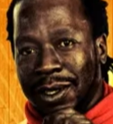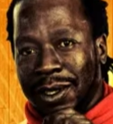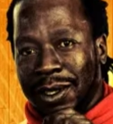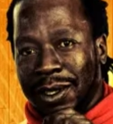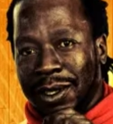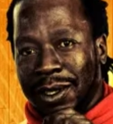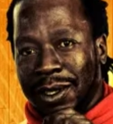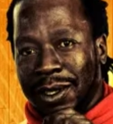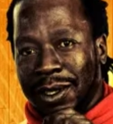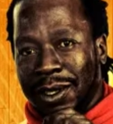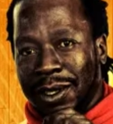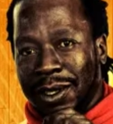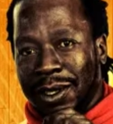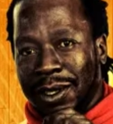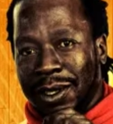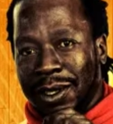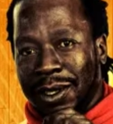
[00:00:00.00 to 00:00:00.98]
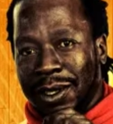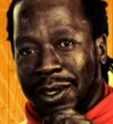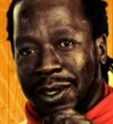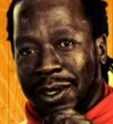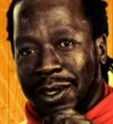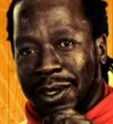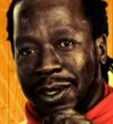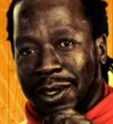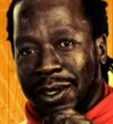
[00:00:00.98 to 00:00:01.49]

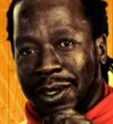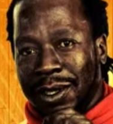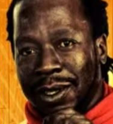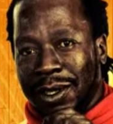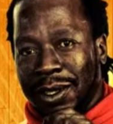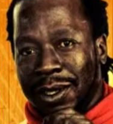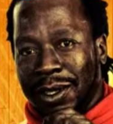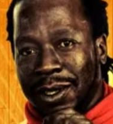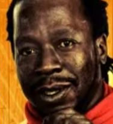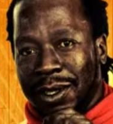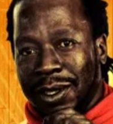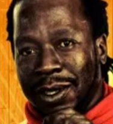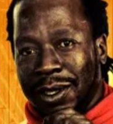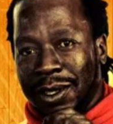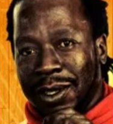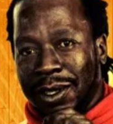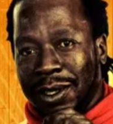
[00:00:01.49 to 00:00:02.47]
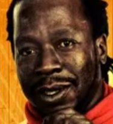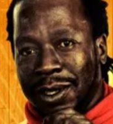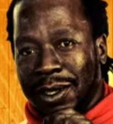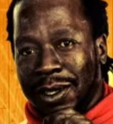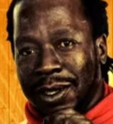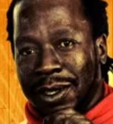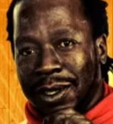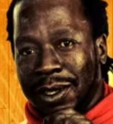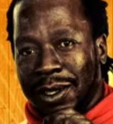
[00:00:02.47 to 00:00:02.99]

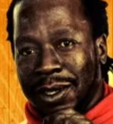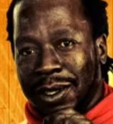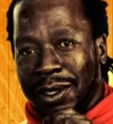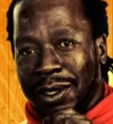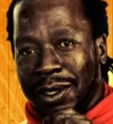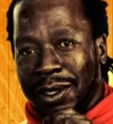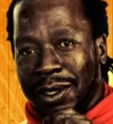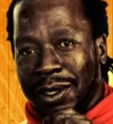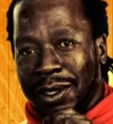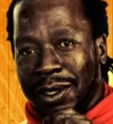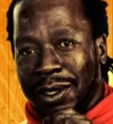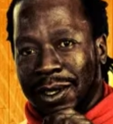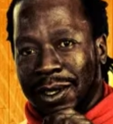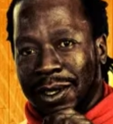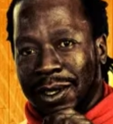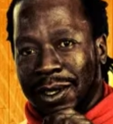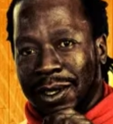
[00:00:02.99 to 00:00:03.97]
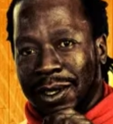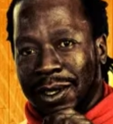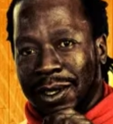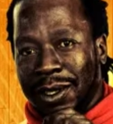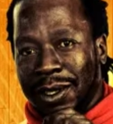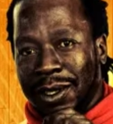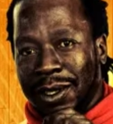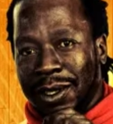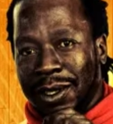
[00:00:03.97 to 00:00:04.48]

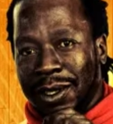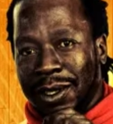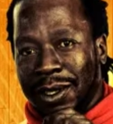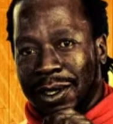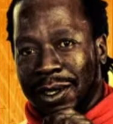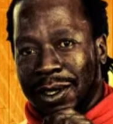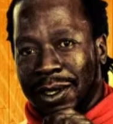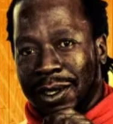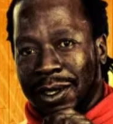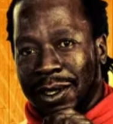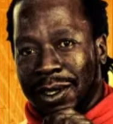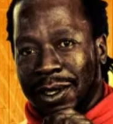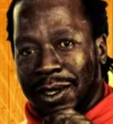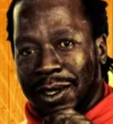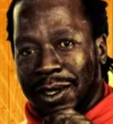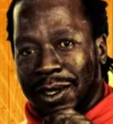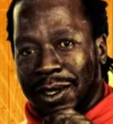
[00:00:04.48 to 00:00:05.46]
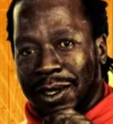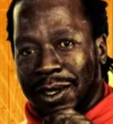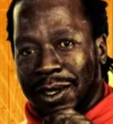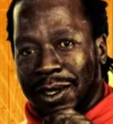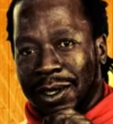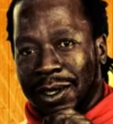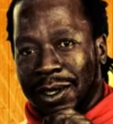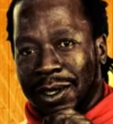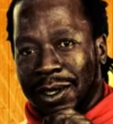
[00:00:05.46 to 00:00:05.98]

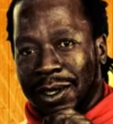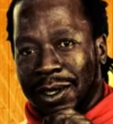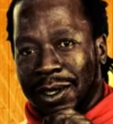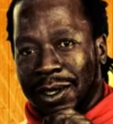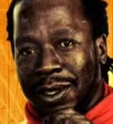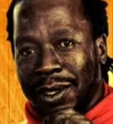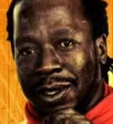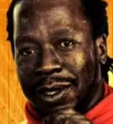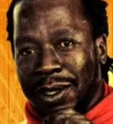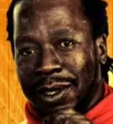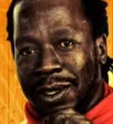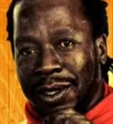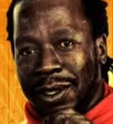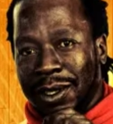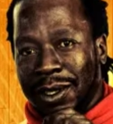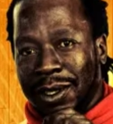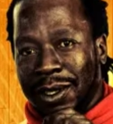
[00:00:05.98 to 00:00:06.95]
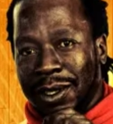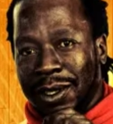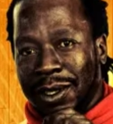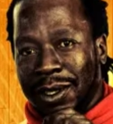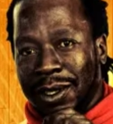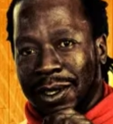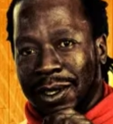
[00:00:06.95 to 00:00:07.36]
[no speech]